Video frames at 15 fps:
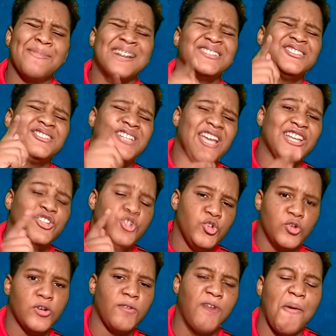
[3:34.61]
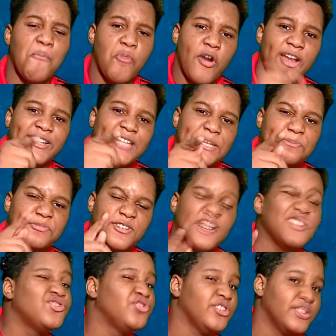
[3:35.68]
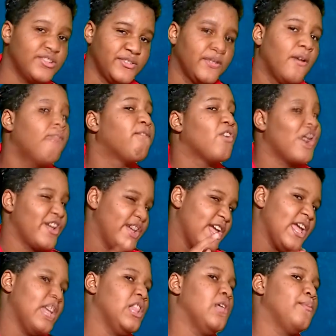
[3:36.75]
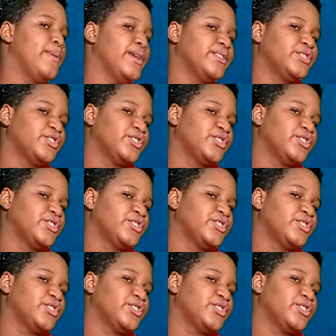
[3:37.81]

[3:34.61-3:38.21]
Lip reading: and stay tuned for more tips and tricks for your element.